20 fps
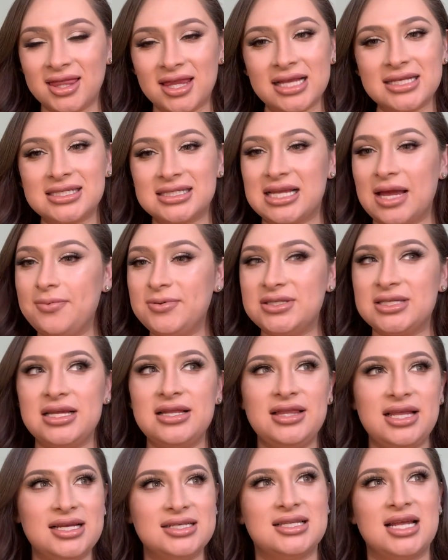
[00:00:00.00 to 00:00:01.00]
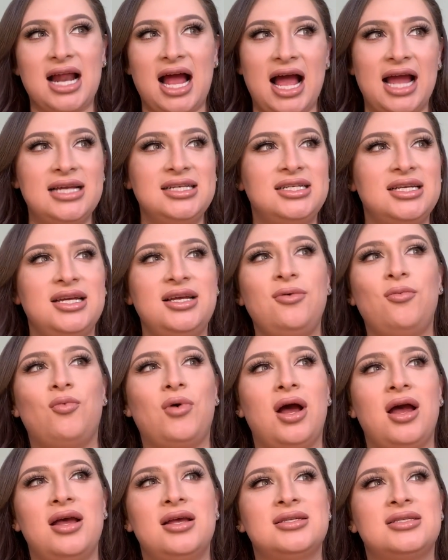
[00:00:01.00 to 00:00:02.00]
steps and things that I did
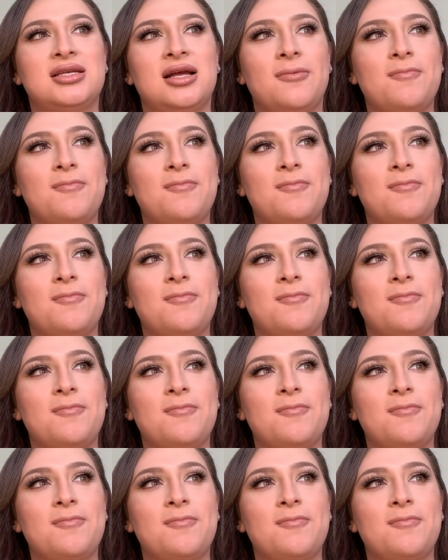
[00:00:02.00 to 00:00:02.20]
was,